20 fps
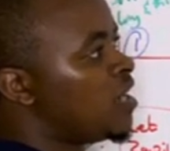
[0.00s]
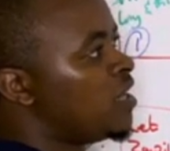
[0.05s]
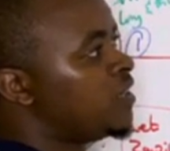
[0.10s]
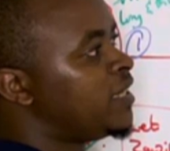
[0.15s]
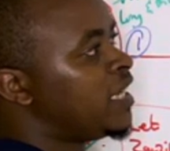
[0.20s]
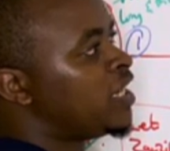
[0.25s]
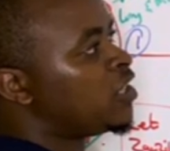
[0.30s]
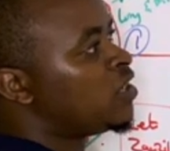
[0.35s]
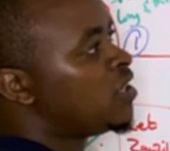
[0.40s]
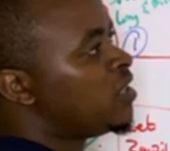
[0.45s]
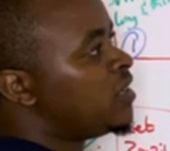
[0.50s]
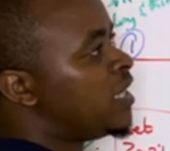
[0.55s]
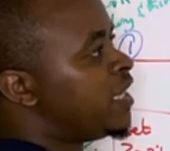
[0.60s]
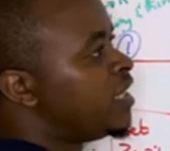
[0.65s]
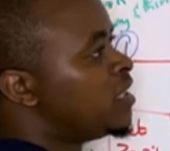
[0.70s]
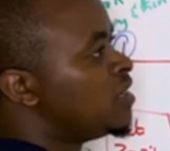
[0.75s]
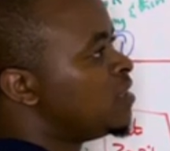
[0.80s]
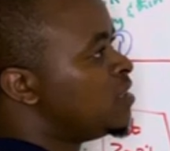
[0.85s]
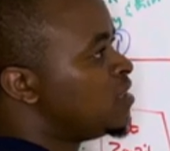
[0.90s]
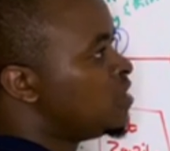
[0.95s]

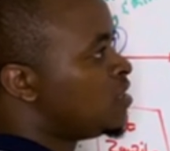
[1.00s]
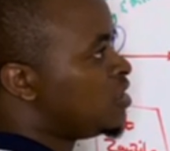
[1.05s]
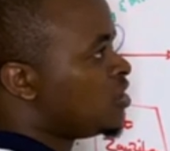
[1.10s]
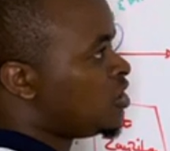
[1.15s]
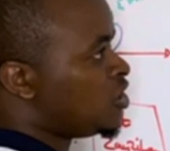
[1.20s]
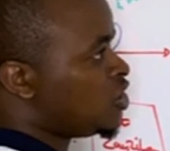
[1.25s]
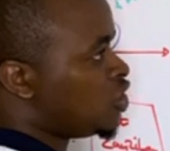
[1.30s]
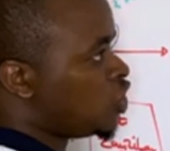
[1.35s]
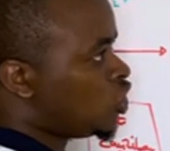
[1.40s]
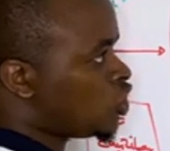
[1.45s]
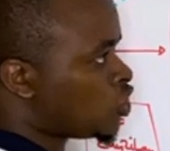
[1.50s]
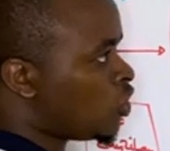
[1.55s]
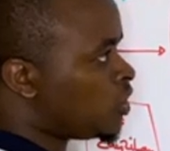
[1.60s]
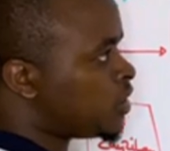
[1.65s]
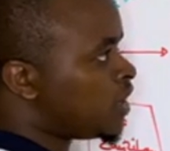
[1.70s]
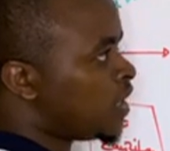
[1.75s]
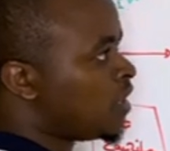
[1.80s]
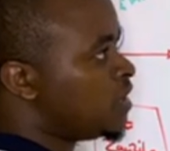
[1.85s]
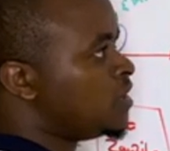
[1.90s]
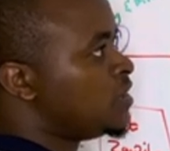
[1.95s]
They
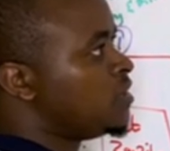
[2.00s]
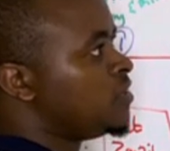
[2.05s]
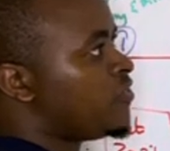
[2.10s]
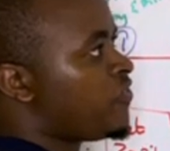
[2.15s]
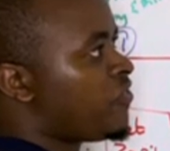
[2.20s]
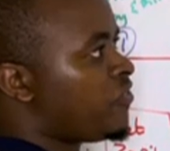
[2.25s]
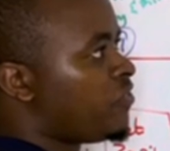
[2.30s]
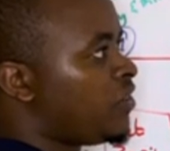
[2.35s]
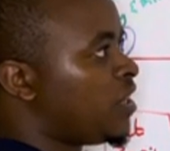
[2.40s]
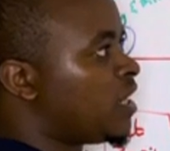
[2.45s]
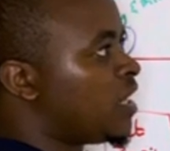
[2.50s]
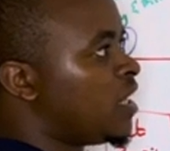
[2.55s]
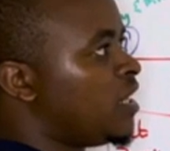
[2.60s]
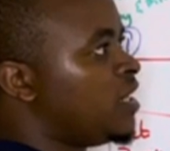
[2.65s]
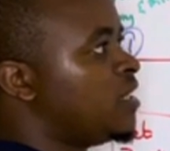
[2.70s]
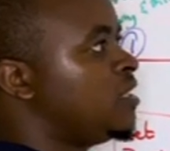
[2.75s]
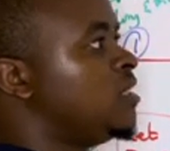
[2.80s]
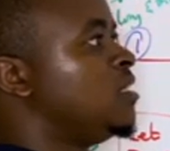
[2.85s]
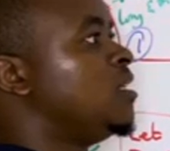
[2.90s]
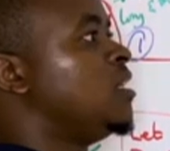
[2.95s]
shorten,
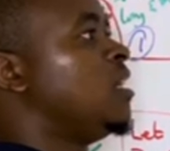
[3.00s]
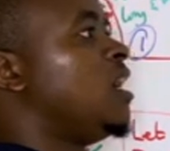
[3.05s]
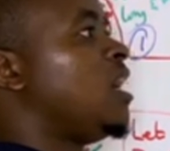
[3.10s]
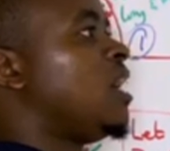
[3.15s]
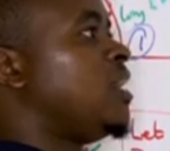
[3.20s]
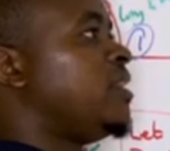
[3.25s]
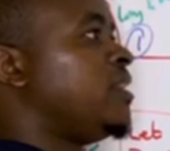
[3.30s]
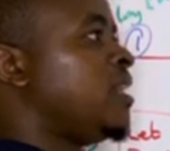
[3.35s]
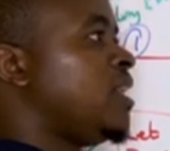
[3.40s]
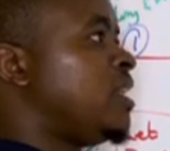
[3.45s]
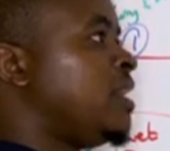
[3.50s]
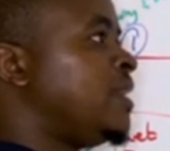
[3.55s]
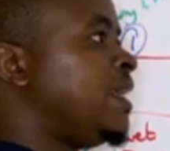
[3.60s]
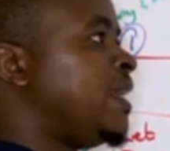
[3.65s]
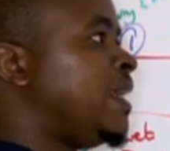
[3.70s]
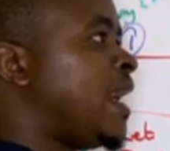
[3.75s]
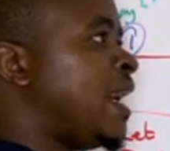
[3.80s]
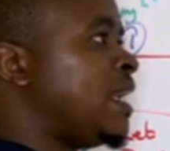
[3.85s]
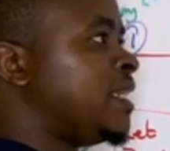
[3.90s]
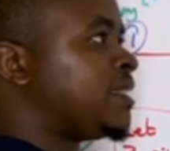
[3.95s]
thicken, and then the
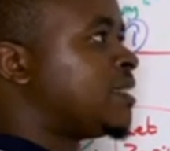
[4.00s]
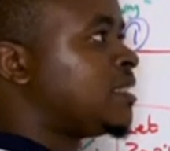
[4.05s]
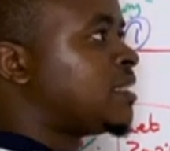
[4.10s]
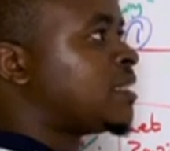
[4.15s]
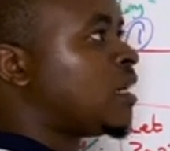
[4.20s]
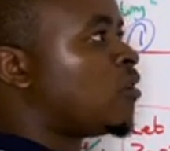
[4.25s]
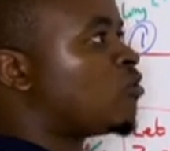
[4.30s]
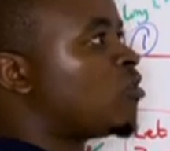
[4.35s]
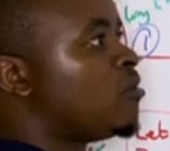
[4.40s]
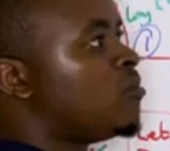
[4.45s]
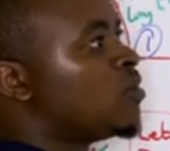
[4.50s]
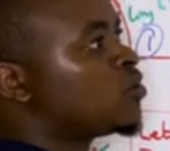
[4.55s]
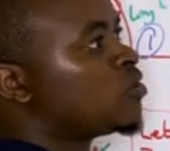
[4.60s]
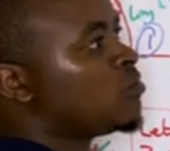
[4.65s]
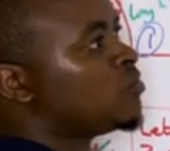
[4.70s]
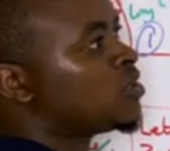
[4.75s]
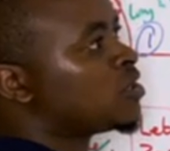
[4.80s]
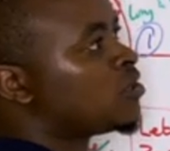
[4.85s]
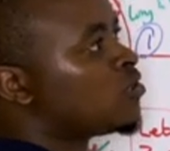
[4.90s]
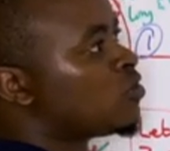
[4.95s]
non-sister
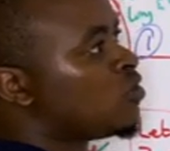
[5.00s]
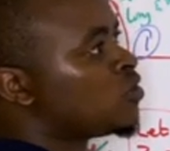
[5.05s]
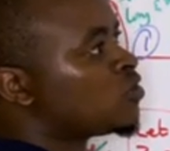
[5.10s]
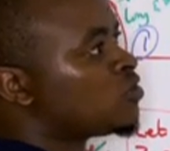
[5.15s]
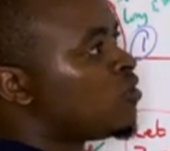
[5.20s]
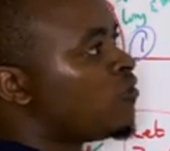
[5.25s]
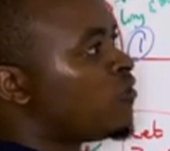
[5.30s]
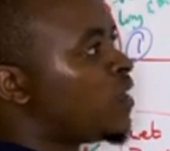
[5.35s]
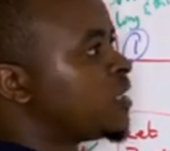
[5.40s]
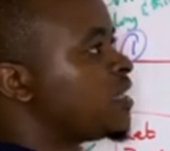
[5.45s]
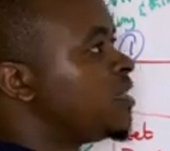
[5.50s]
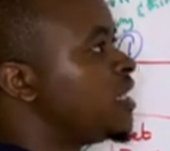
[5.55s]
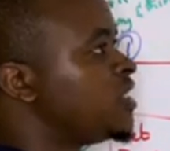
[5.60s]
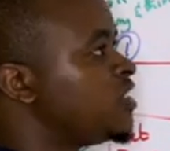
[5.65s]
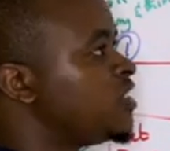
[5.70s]
chromosomes cross over to the